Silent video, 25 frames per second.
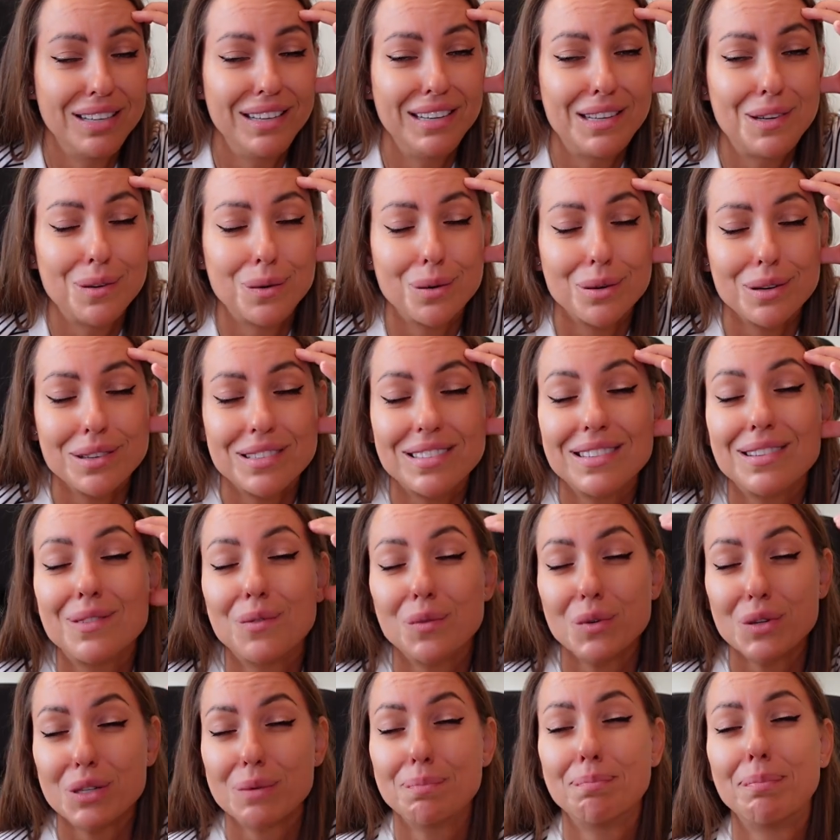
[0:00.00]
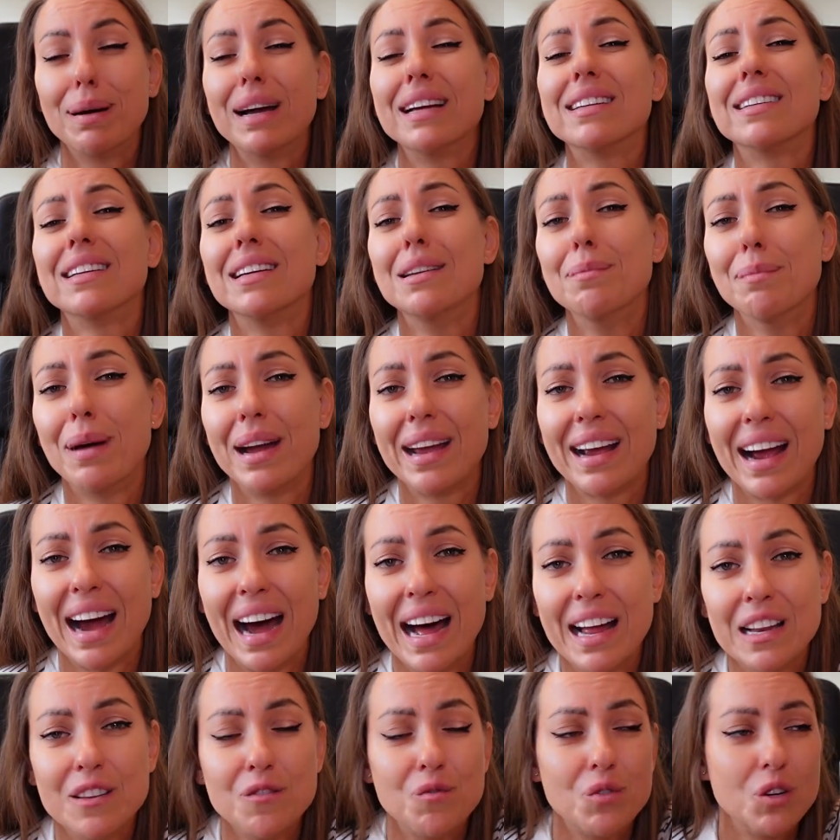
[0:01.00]
it was, it was bad in my
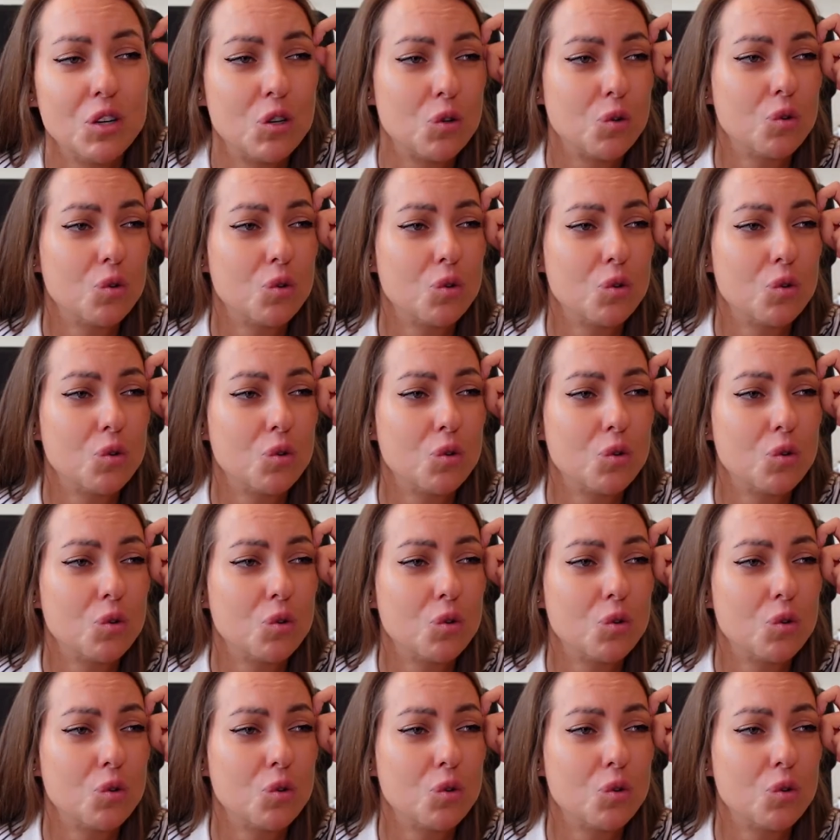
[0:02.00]
country.